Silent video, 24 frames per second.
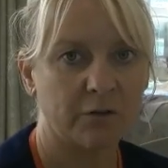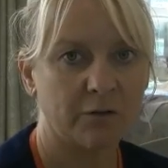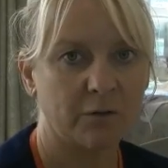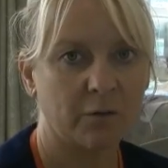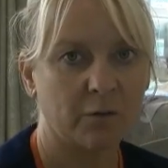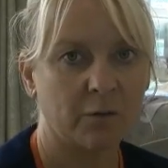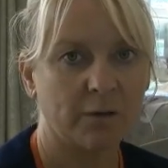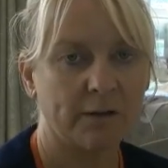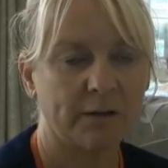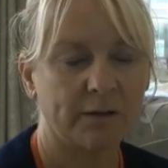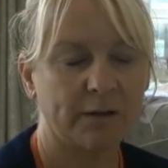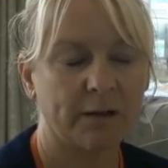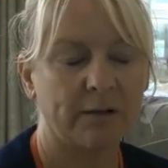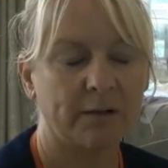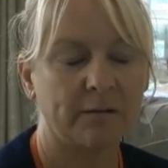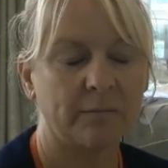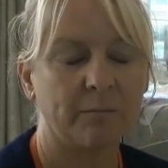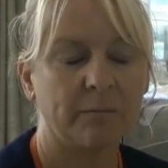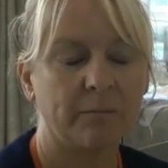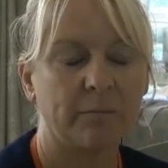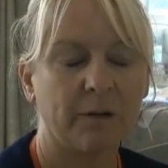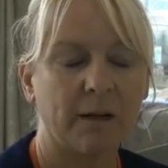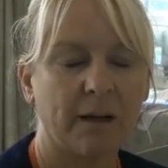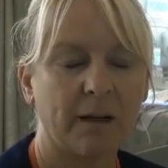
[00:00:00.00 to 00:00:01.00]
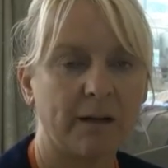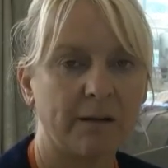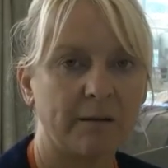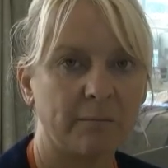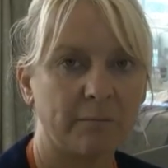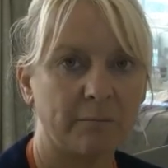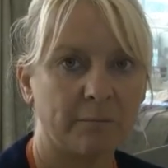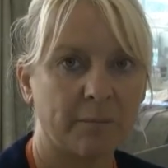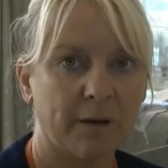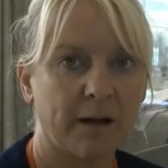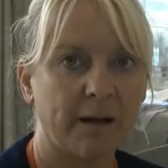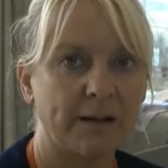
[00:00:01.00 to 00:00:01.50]
toilet
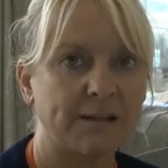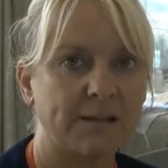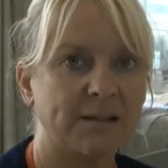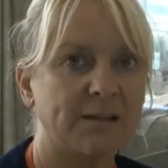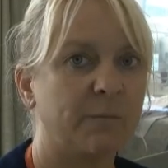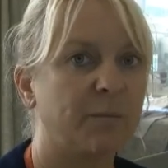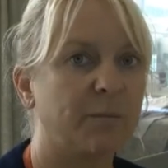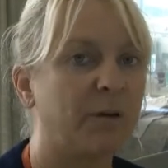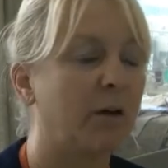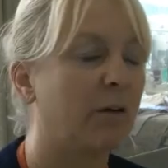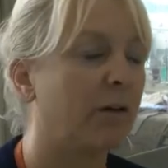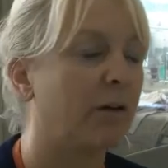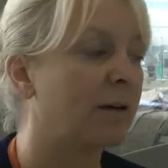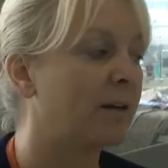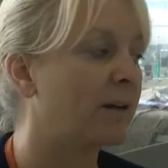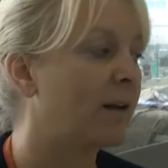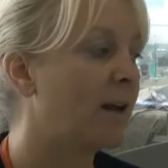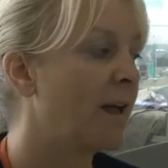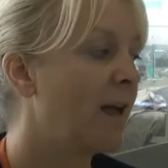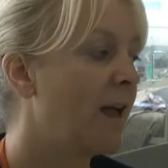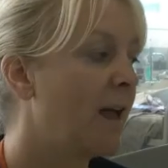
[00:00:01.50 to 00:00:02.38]
and pass some urine,